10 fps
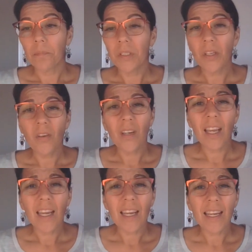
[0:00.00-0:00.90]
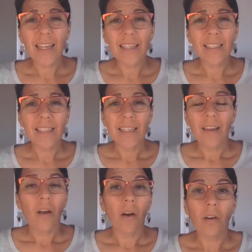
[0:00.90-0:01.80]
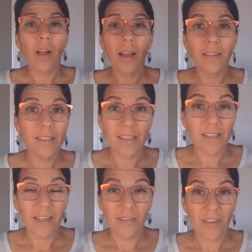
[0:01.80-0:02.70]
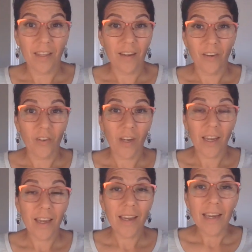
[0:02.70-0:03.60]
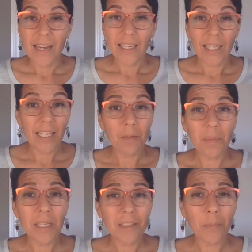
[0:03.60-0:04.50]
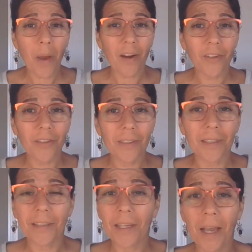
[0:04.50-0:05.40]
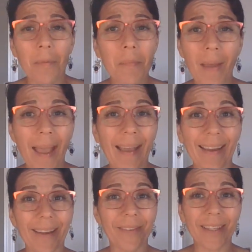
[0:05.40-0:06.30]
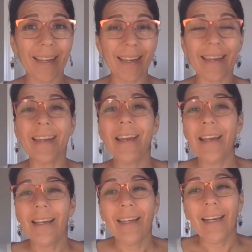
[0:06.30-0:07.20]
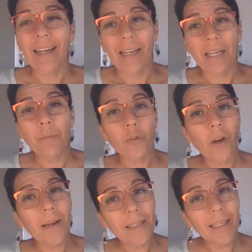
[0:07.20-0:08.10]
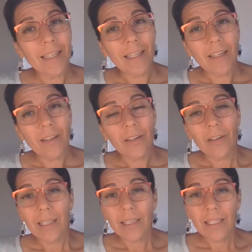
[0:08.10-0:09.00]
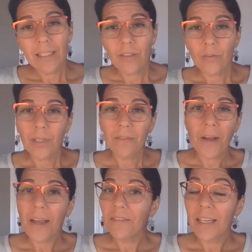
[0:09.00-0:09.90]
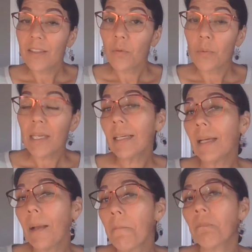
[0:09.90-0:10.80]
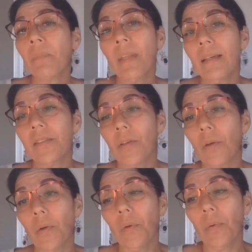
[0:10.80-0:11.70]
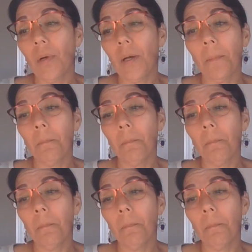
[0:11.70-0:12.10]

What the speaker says: donate, all kinds of stuff in there, okay? Keep me inspired and coming back every day. I am trying to get here at least 3 to 5 days a week. So